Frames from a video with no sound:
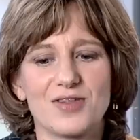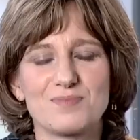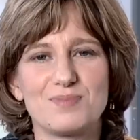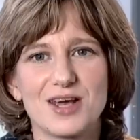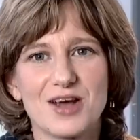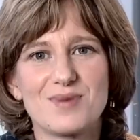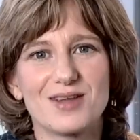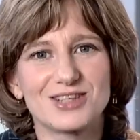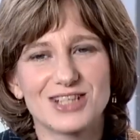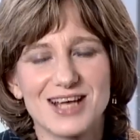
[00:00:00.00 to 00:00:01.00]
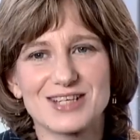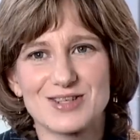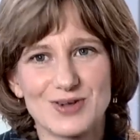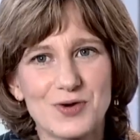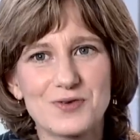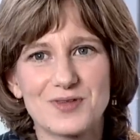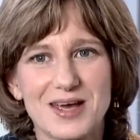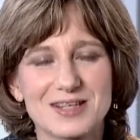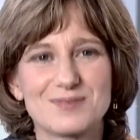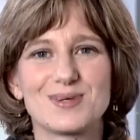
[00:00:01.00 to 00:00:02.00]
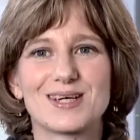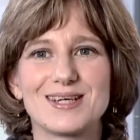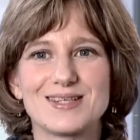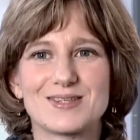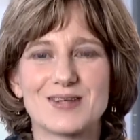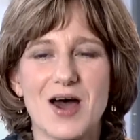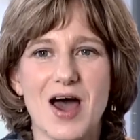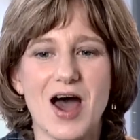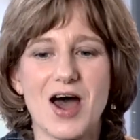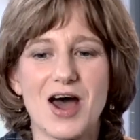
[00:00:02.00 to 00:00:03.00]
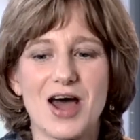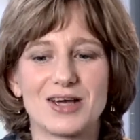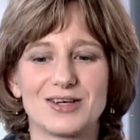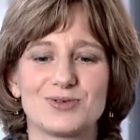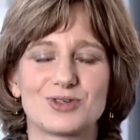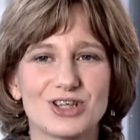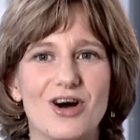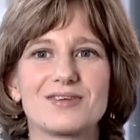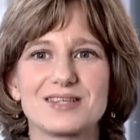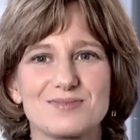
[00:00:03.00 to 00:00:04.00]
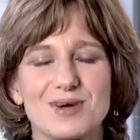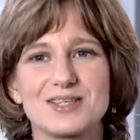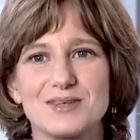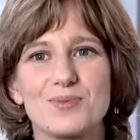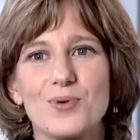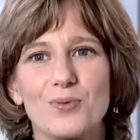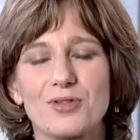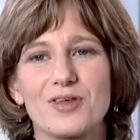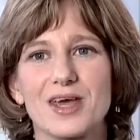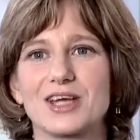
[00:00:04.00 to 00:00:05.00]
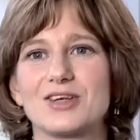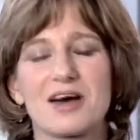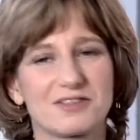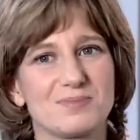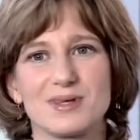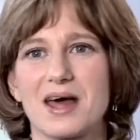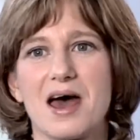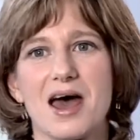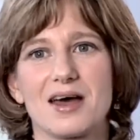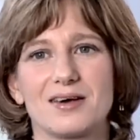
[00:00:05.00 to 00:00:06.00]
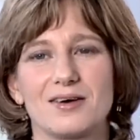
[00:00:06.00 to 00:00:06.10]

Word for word: I think being a mother changes a lot of things, because your child is the most important thing and you have to be there.